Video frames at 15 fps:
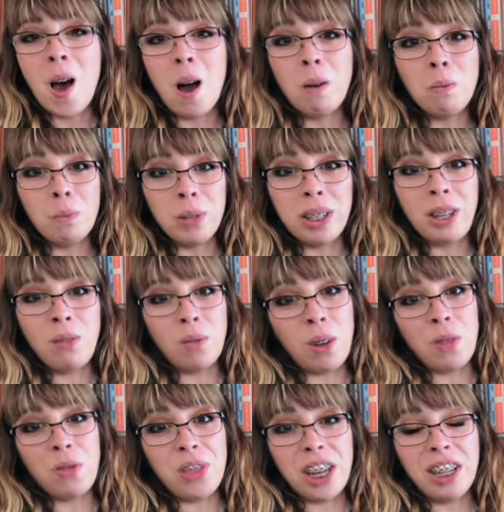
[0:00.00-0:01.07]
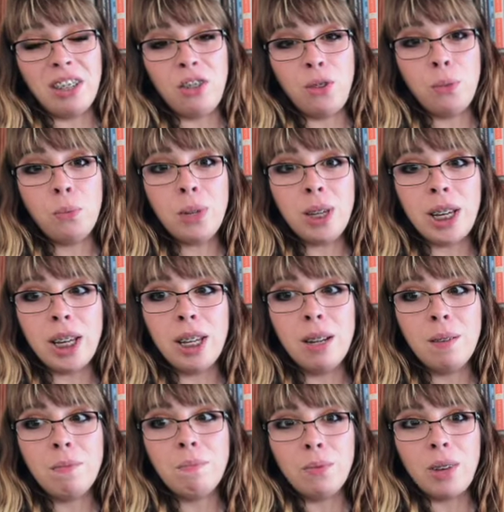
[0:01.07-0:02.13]
a really fun thing to read
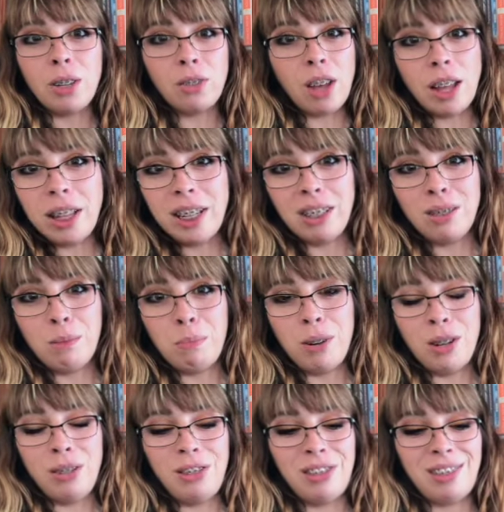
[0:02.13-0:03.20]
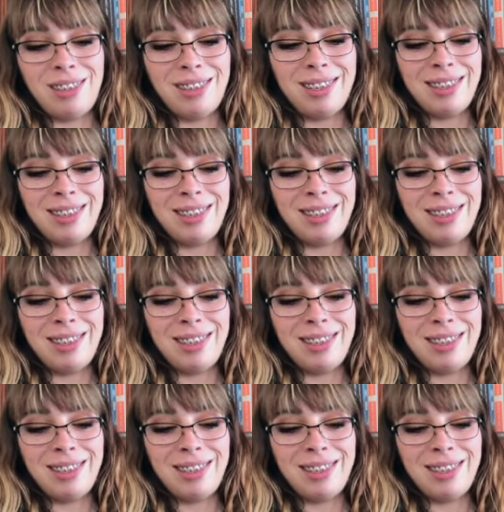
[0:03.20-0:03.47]
as the holidays approach.